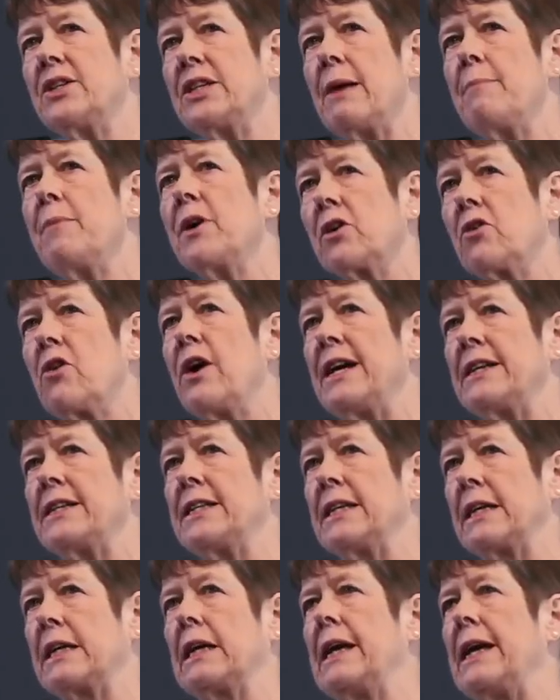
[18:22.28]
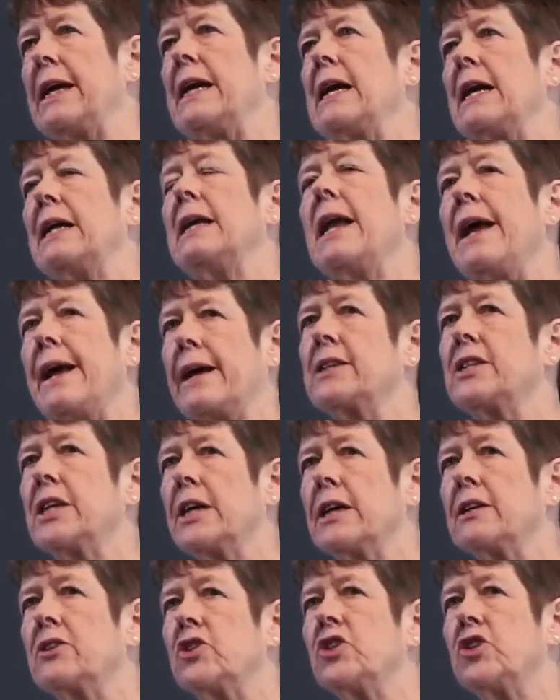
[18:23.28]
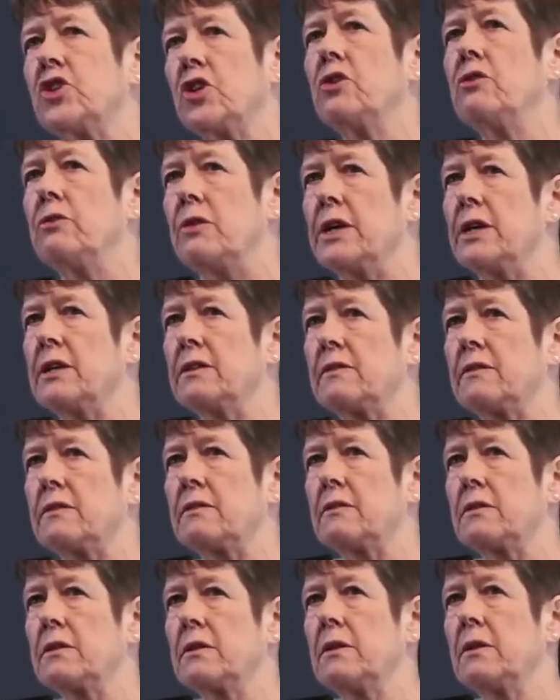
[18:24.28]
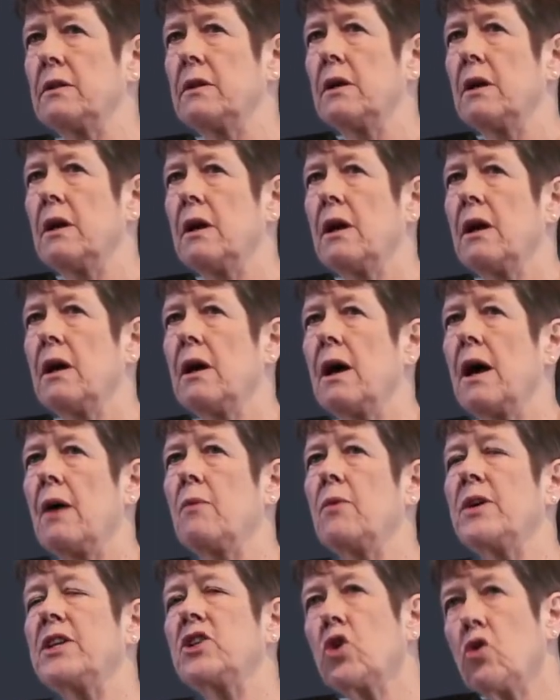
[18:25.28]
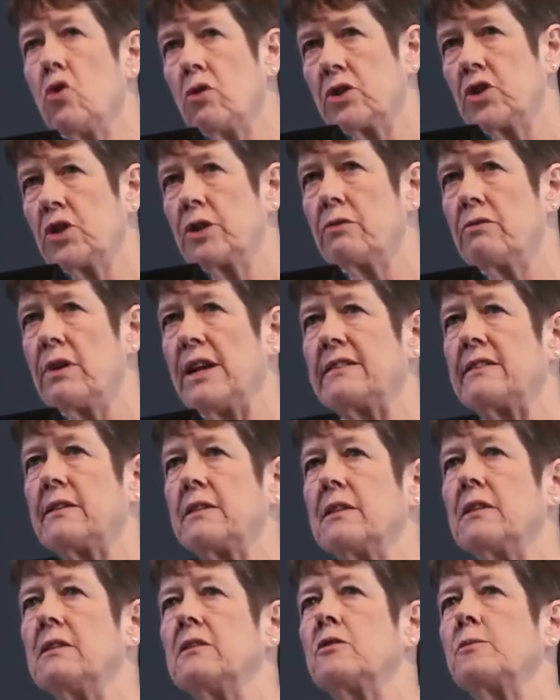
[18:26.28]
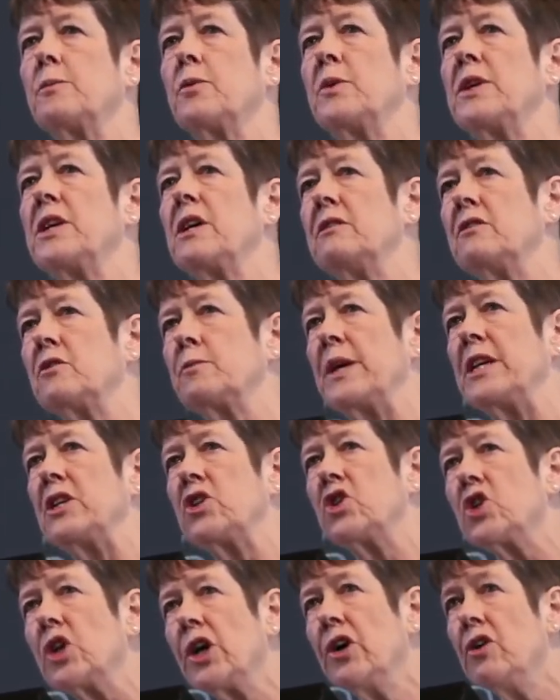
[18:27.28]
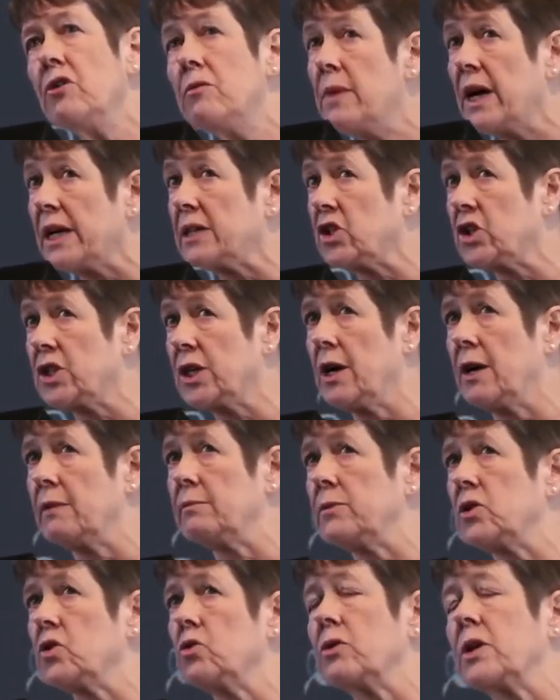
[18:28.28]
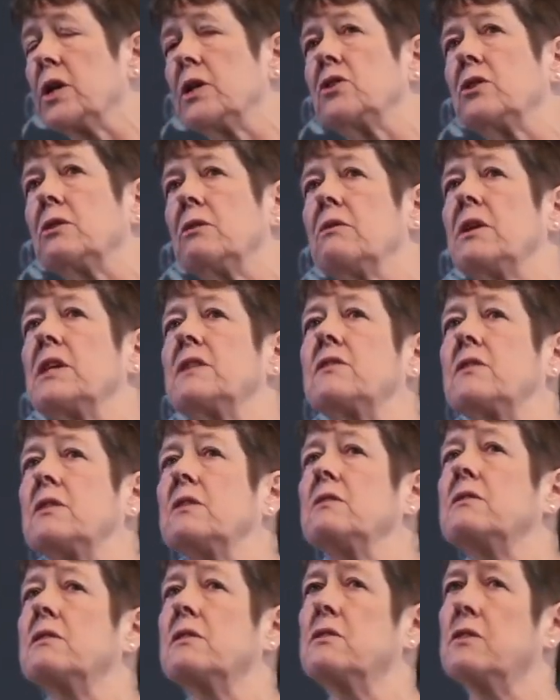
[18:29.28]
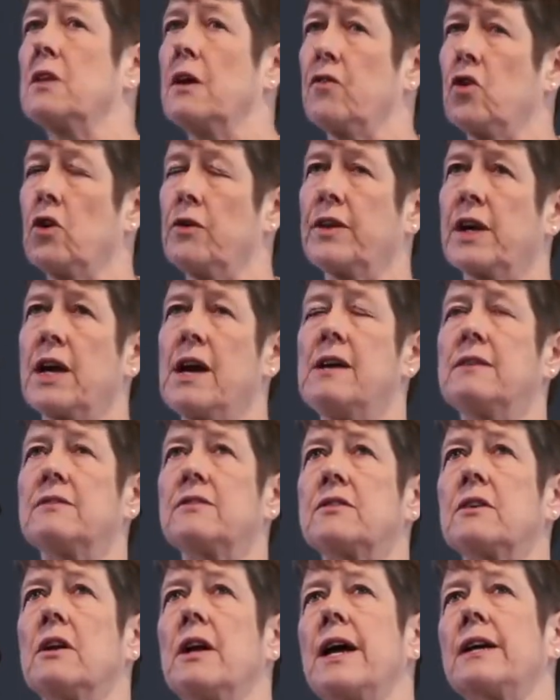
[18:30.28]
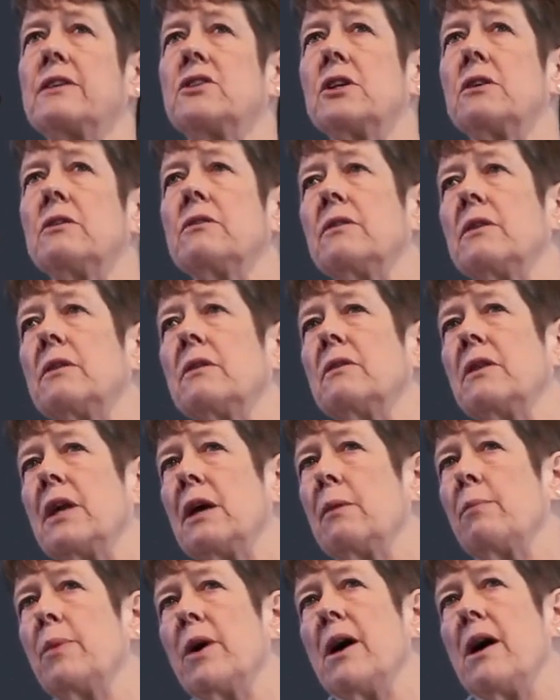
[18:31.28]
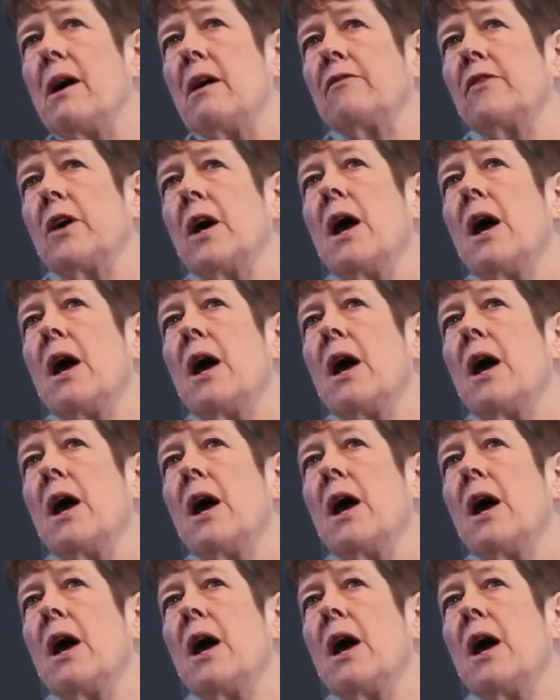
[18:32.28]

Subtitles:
democratically electing to do this. We talk to the residents, but we don't spend too much time talking to the residents because they've got the council acting on their behalf.